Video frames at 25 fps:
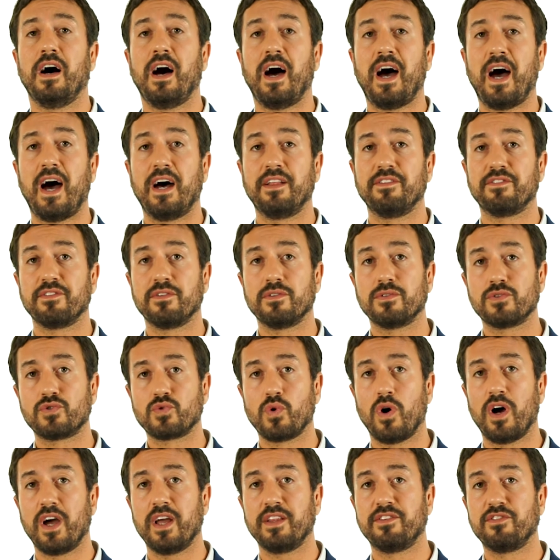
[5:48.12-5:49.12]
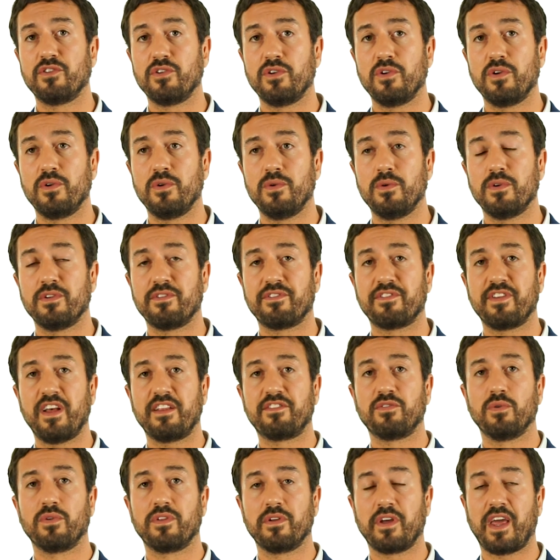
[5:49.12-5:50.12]
and try to
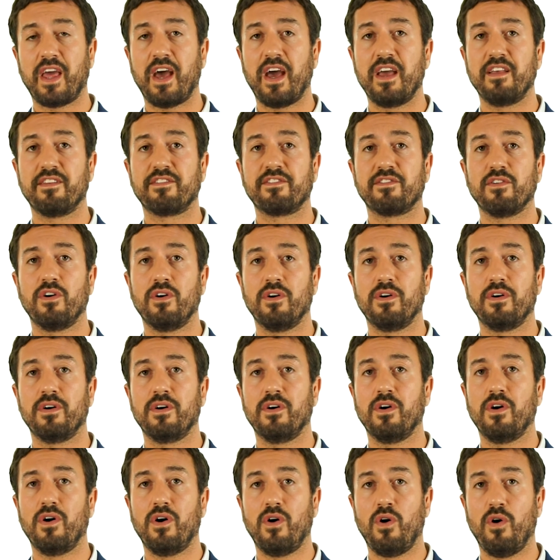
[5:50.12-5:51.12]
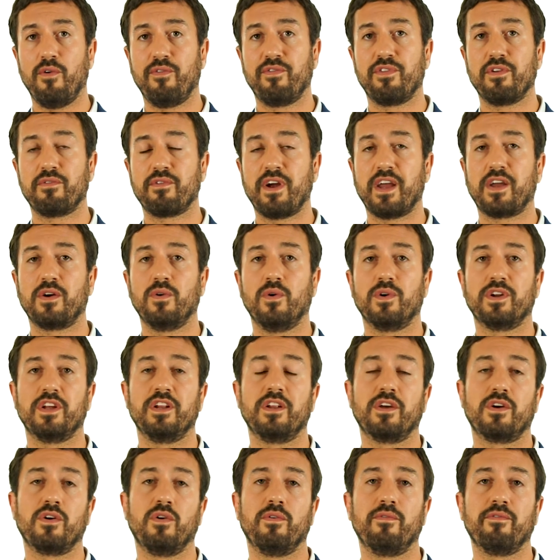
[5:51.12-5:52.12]
settle the case off the record
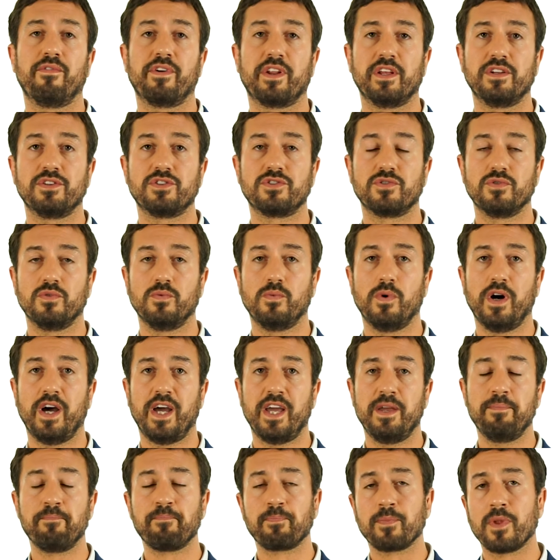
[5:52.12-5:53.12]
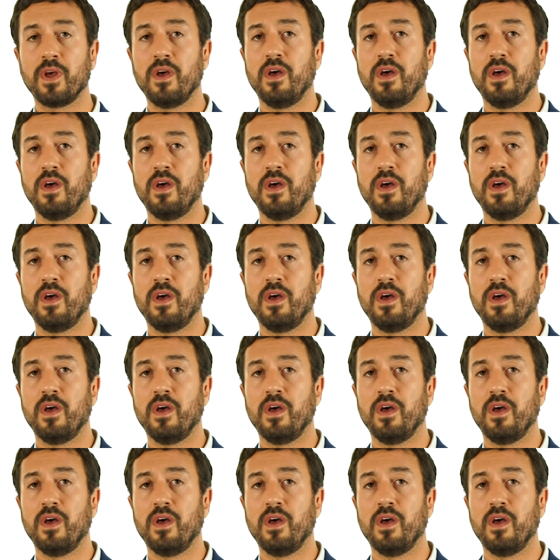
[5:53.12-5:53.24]
in a confidential way.